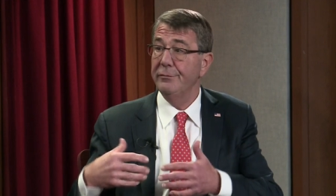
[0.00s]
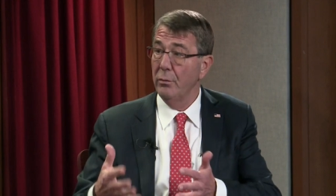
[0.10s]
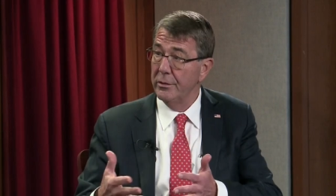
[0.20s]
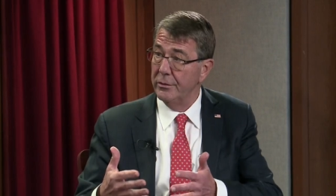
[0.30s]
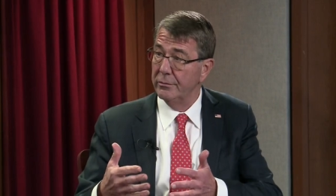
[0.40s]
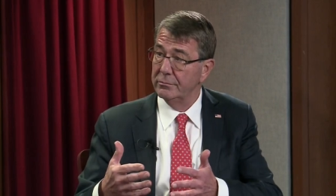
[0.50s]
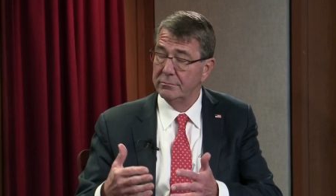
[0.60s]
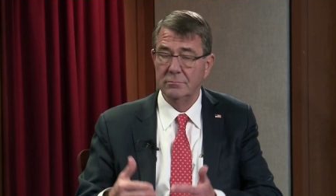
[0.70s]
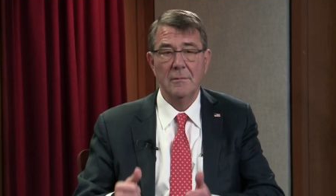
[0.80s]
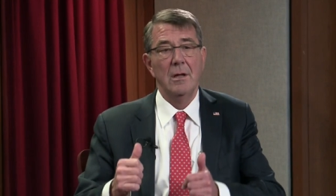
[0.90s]
for you.
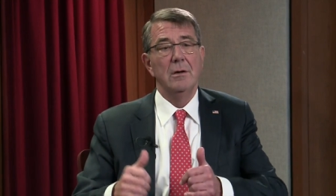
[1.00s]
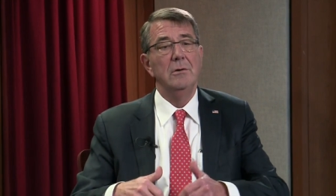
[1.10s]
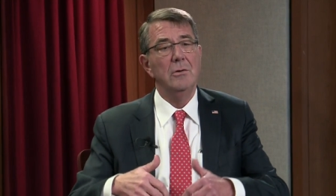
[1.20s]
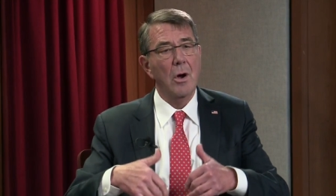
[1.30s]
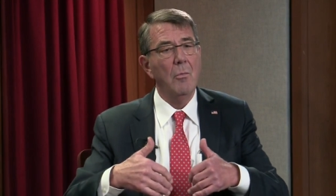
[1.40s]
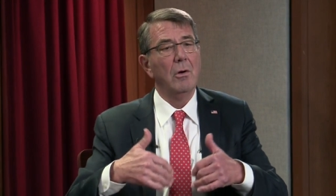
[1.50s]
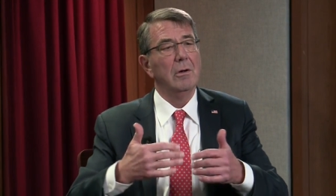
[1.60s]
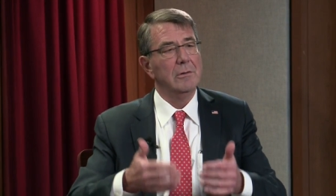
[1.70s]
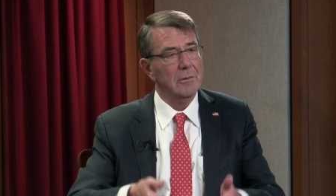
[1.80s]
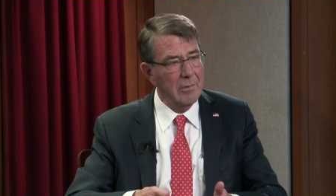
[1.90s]
No
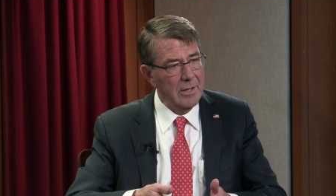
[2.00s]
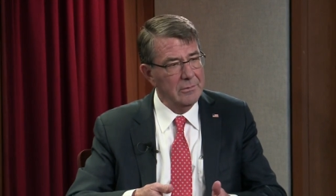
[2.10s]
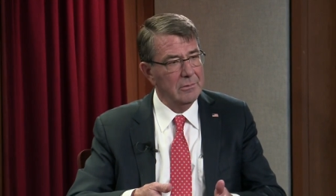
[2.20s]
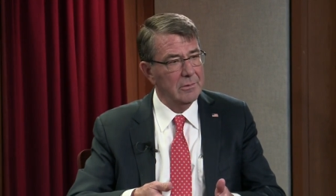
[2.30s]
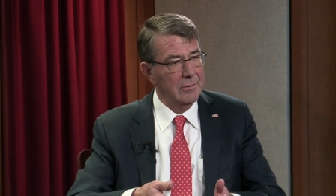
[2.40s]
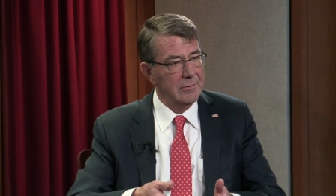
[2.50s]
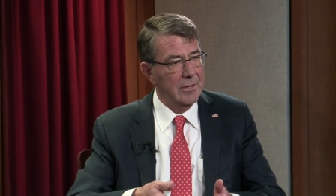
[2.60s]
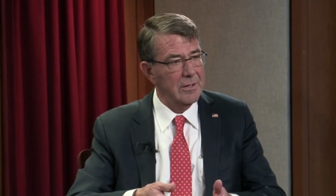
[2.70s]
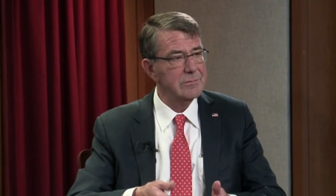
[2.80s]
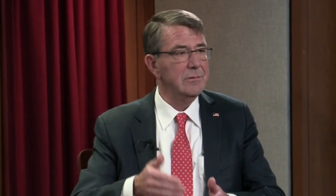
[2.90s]
more underground nuclear
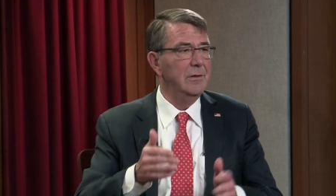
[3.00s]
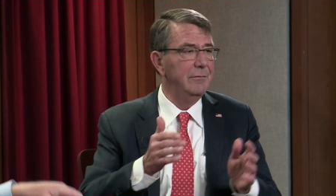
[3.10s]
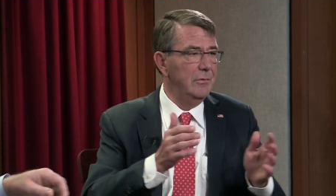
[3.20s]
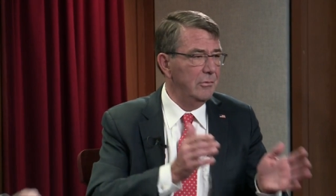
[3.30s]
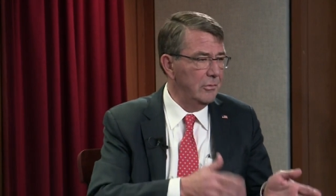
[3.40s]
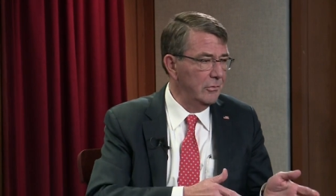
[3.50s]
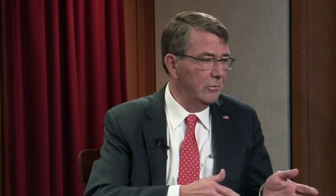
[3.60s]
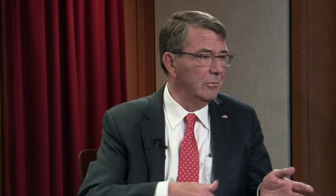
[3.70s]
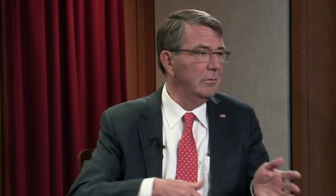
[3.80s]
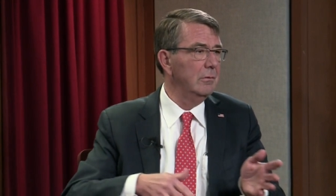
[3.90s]
tests. If you
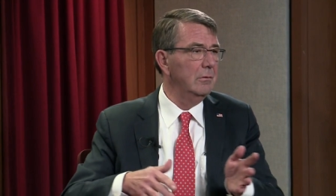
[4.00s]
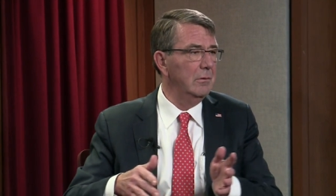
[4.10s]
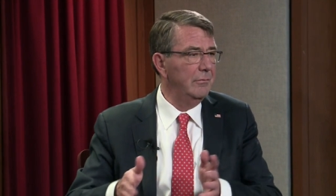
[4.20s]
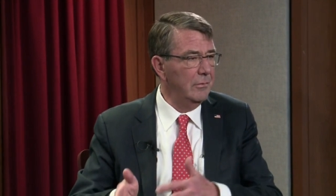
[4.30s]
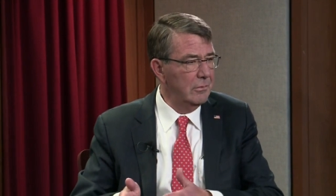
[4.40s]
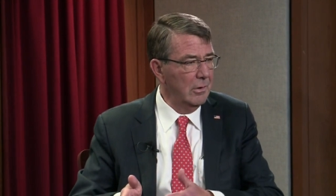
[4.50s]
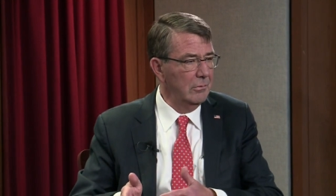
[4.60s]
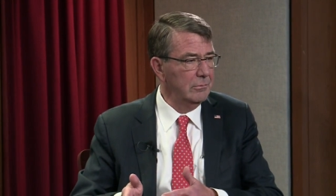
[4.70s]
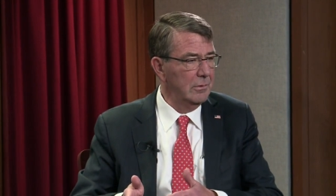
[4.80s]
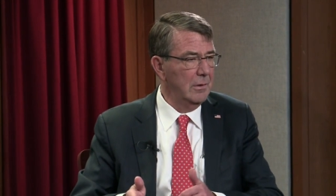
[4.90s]
do, if you
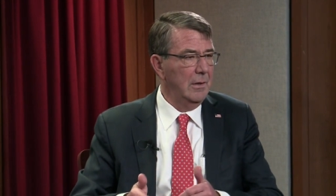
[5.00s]
don't